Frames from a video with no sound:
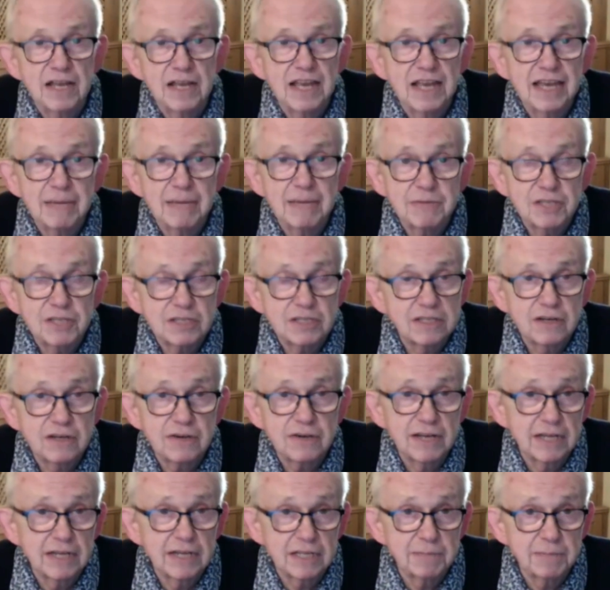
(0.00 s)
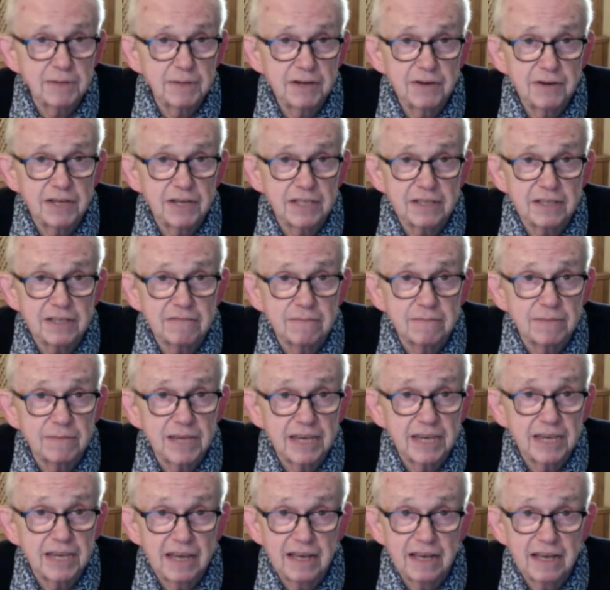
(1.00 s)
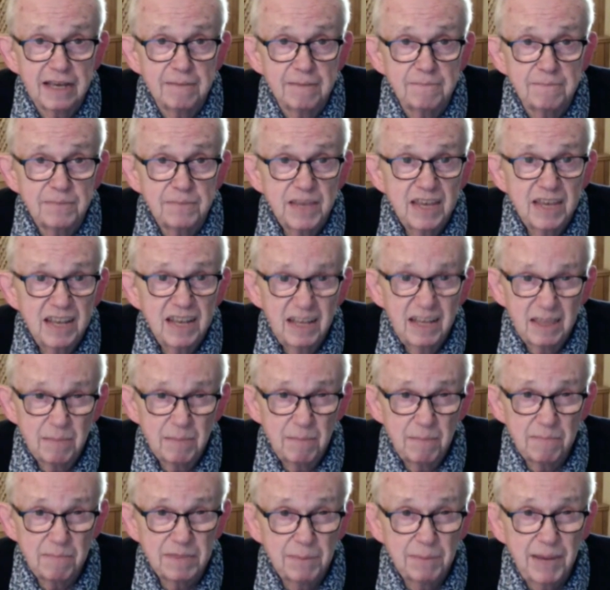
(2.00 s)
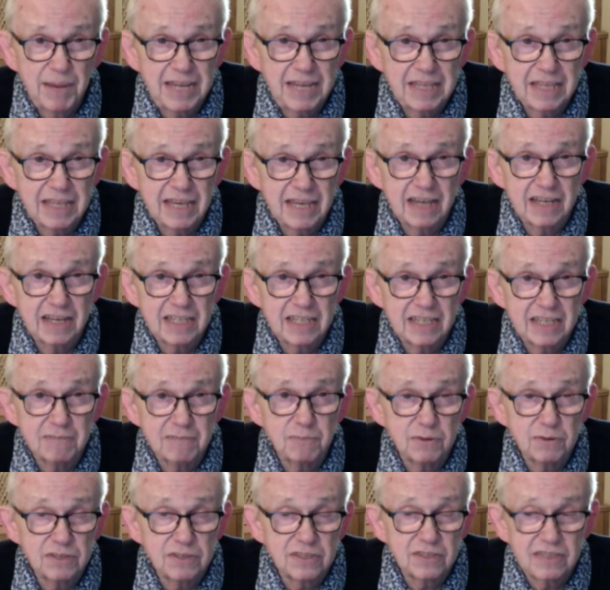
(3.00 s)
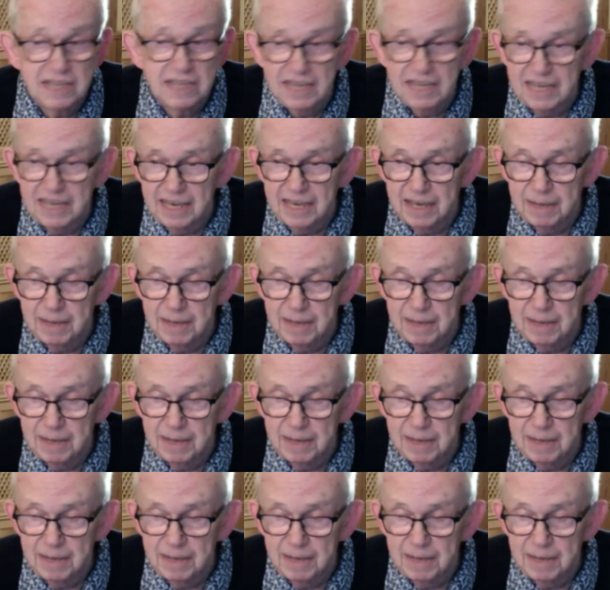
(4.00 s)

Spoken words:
It was just a great experience for me. The main thing I did was the